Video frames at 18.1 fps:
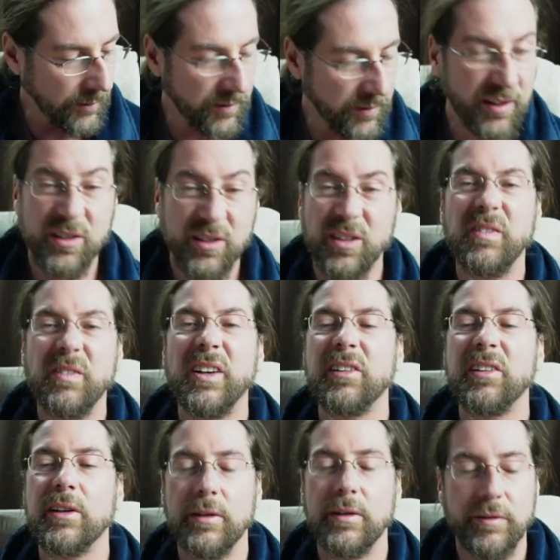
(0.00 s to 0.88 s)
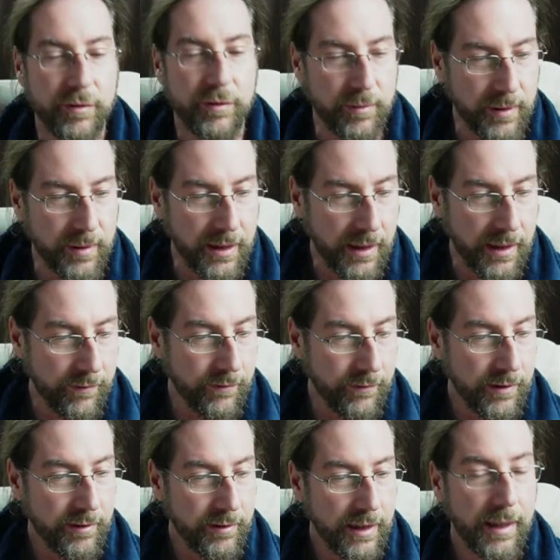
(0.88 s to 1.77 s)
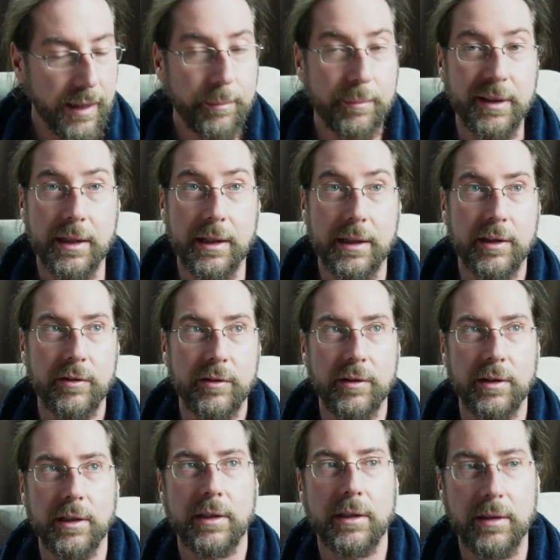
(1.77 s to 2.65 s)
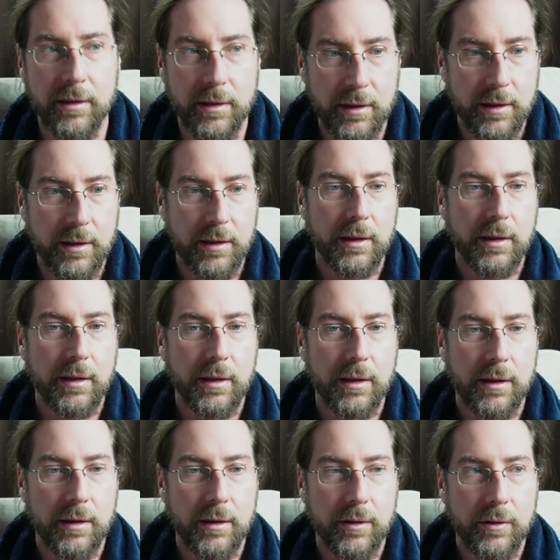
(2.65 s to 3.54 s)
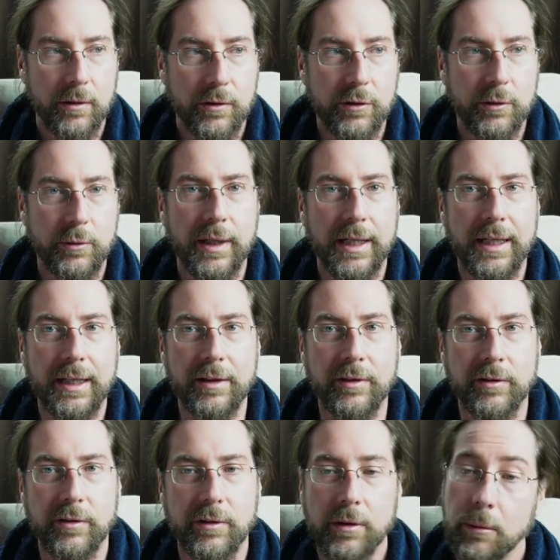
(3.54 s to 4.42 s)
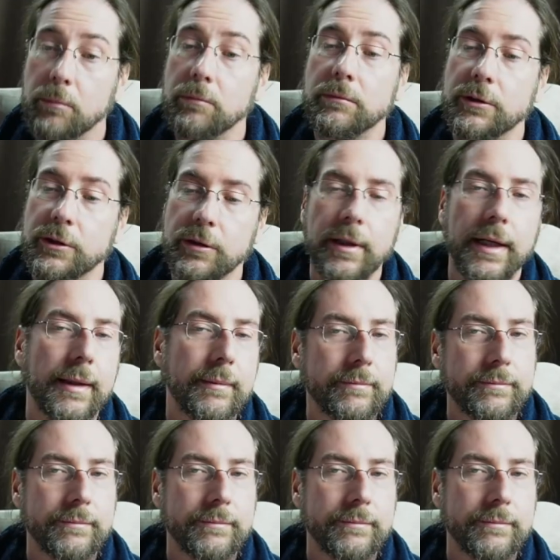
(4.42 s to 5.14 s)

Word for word: That's very good for me. I'm very happy. And this in two days. So I'm...